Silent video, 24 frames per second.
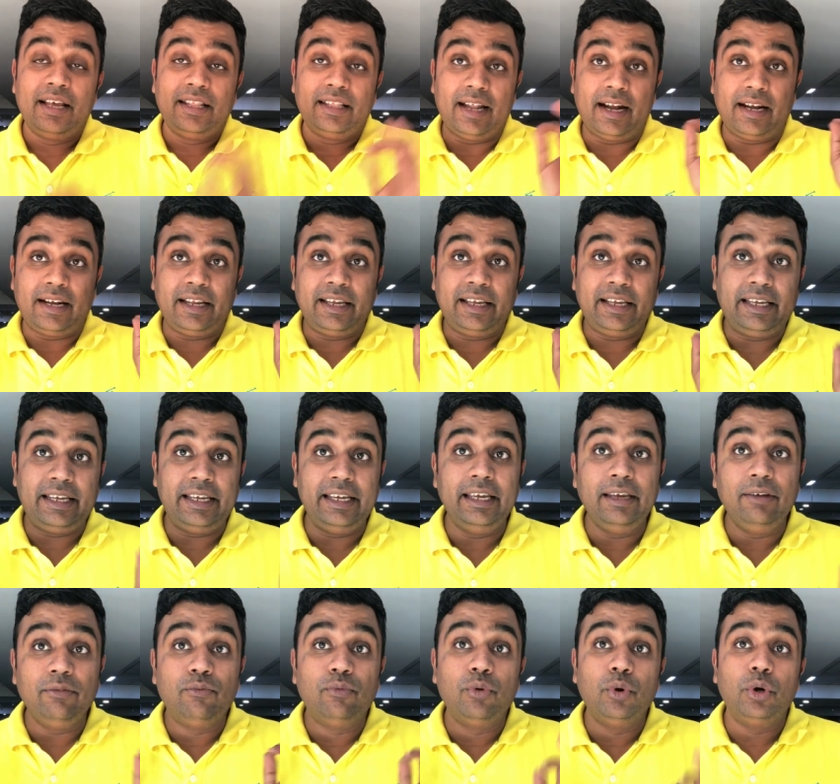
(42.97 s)
that
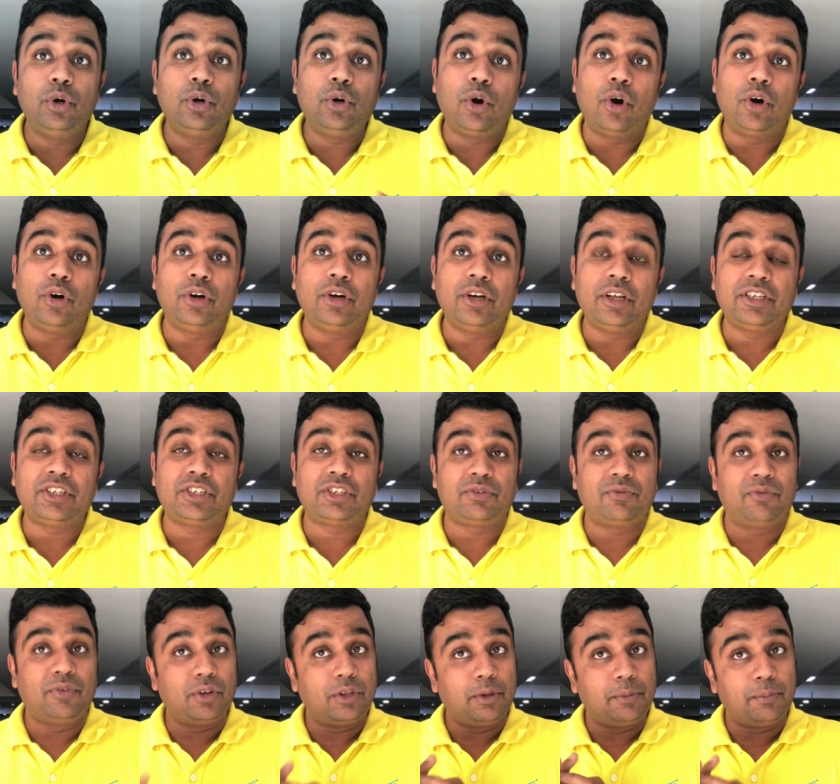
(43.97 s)
he would contest
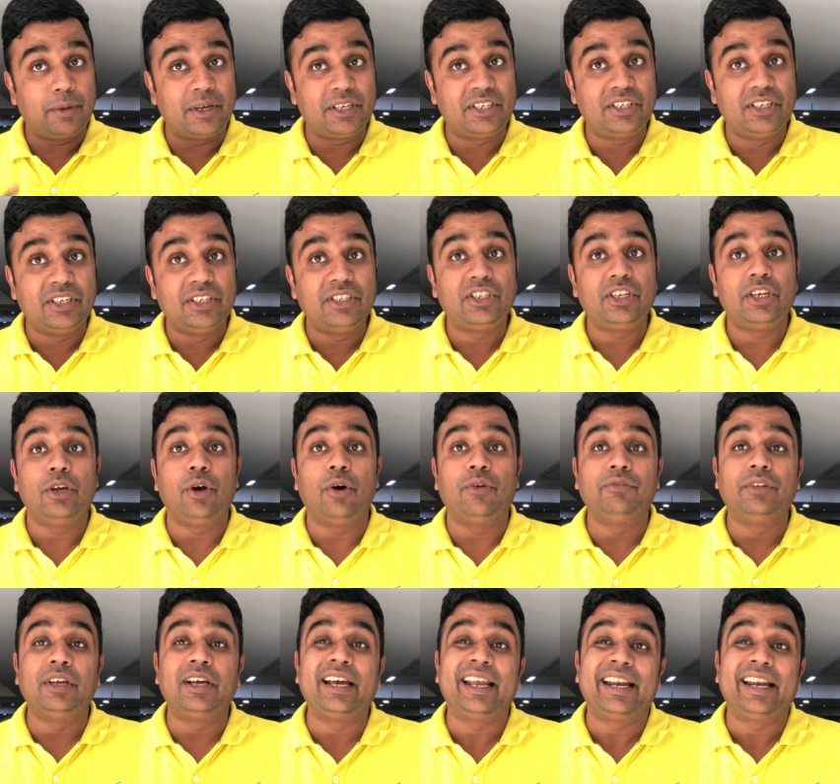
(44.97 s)
for the presidency
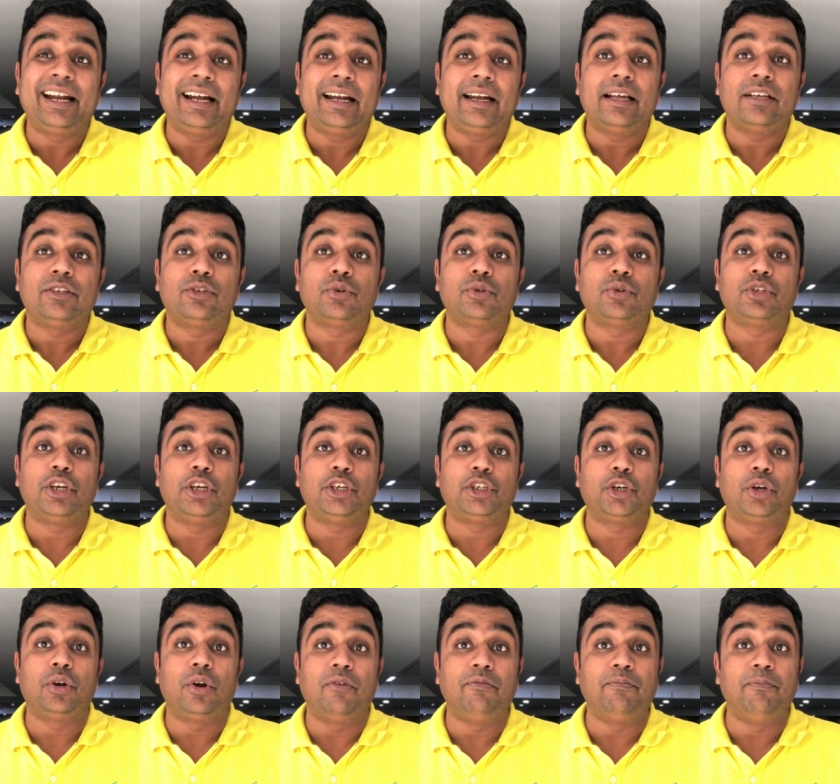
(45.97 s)
of the Cricket
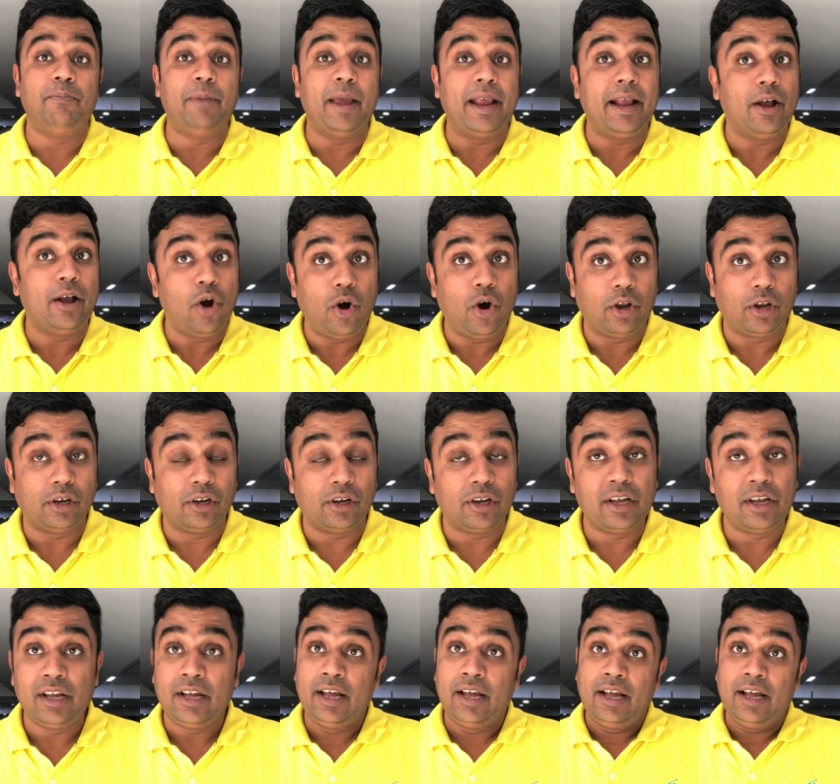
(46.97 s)
Association of Bengal.
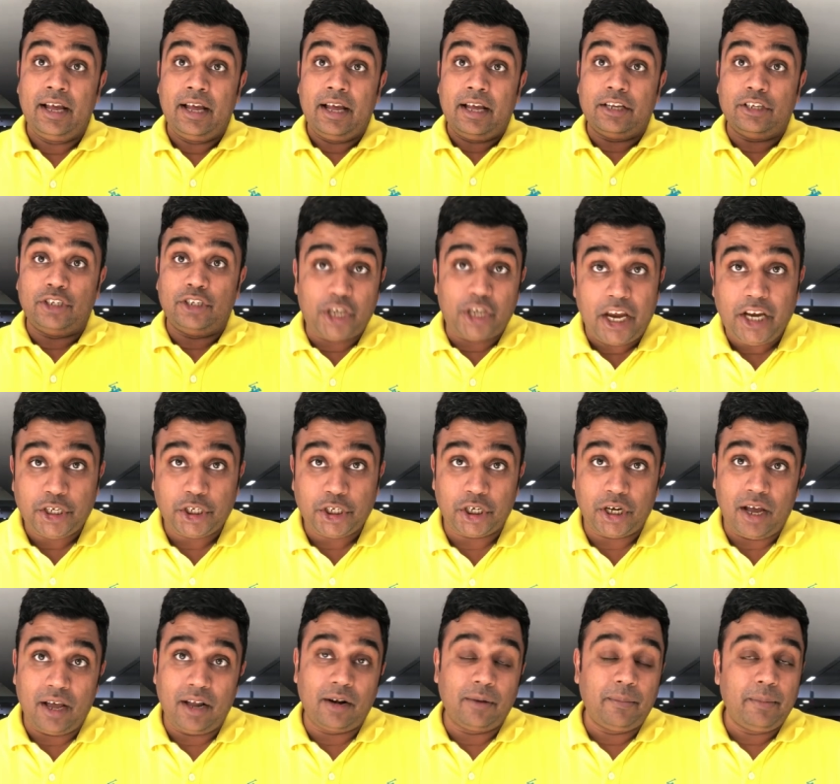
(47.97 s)
Jay
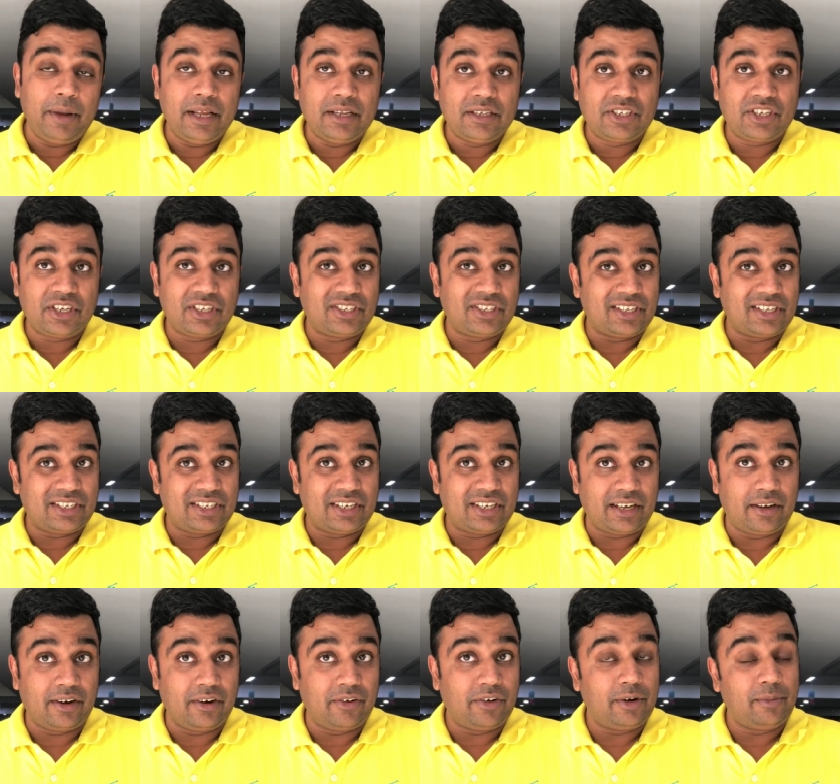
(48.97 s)
Shah remains as the
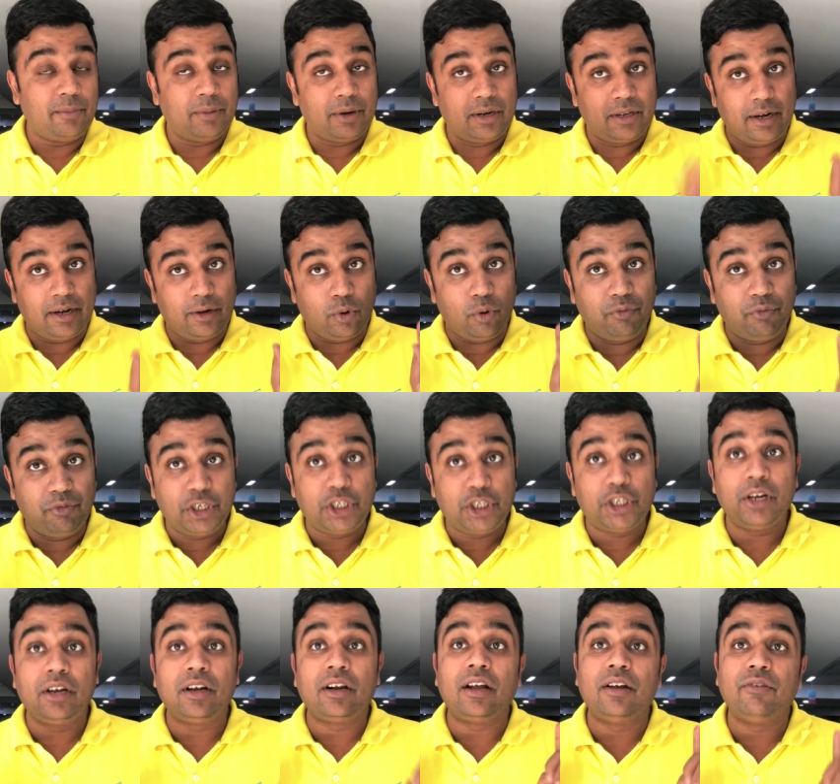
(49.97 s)
secretary but that
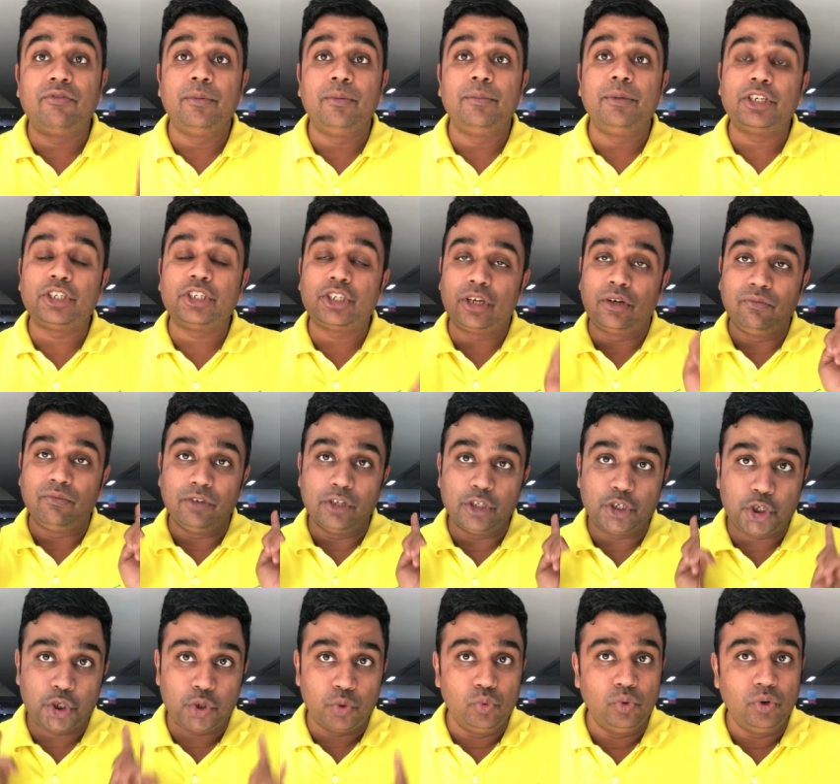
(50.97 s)
official confirmation will
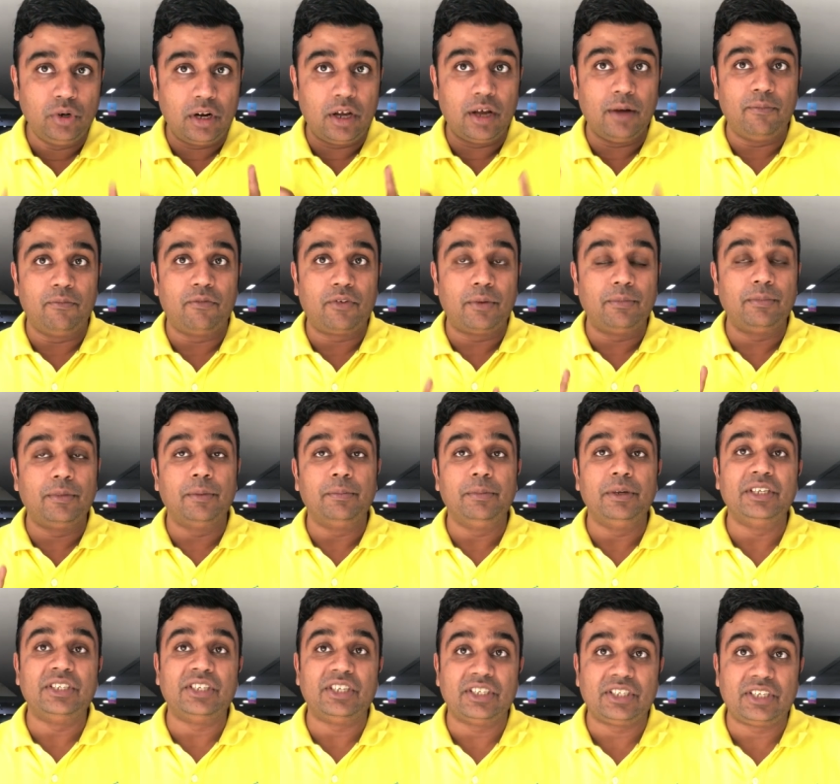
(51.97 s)
soon come from the
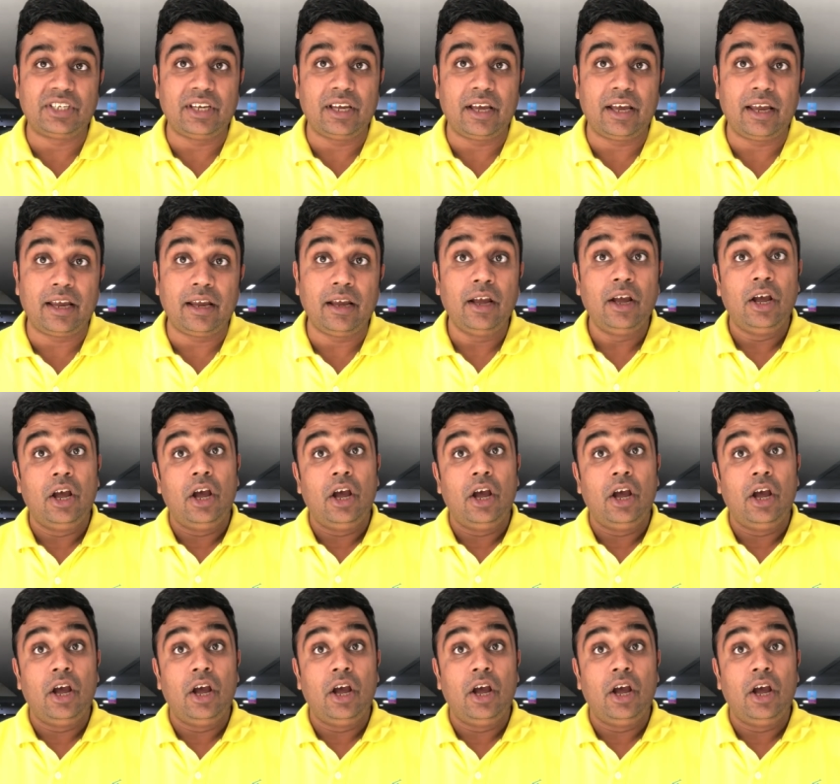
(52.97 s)
BCCI.